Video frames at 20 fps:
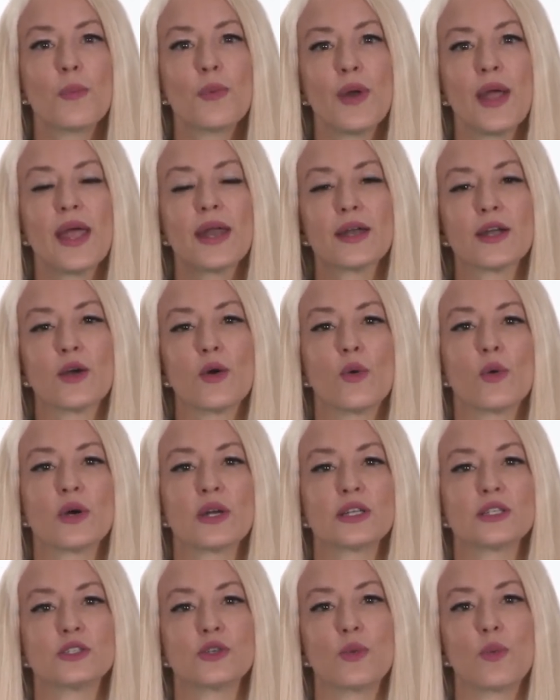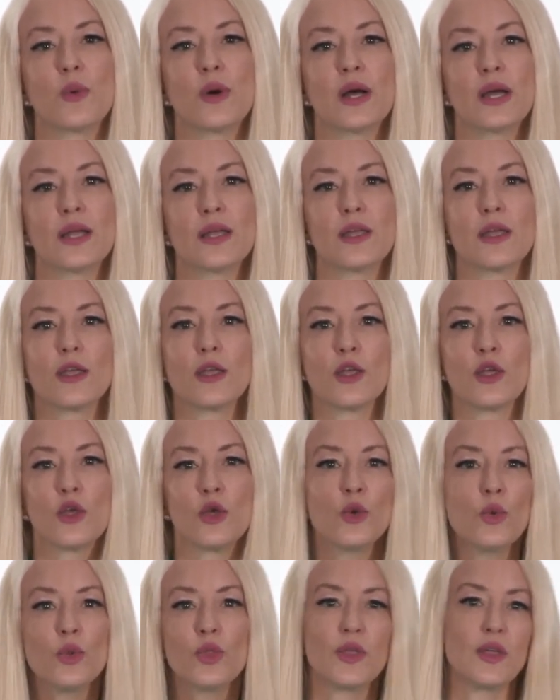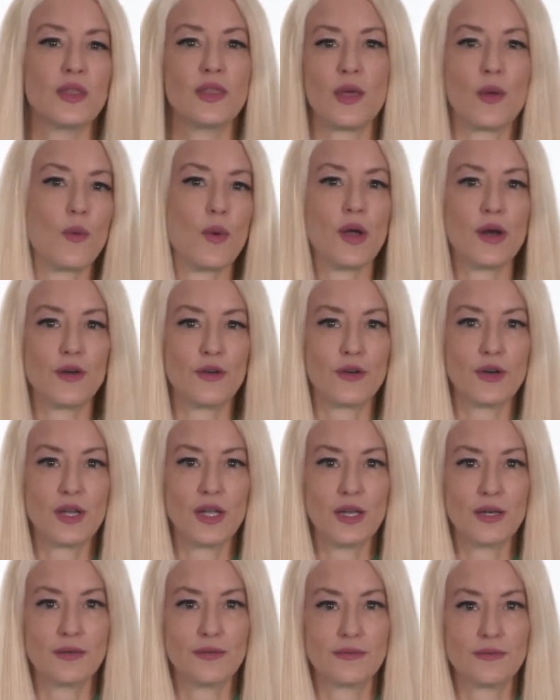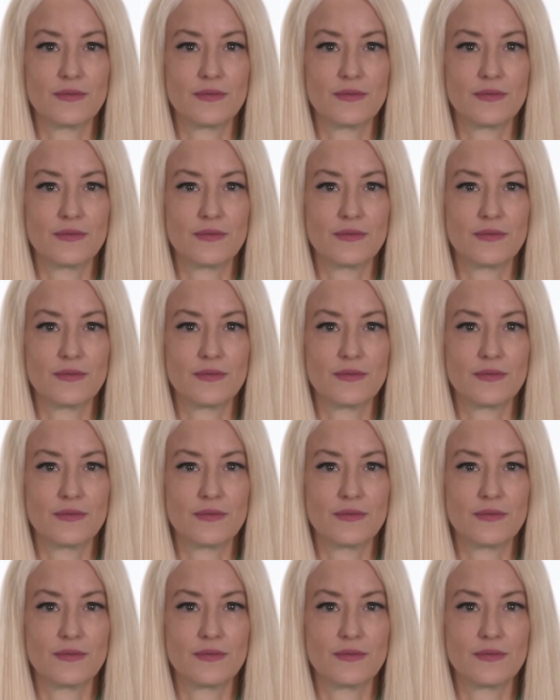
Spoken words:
brand according to what you think they want or need.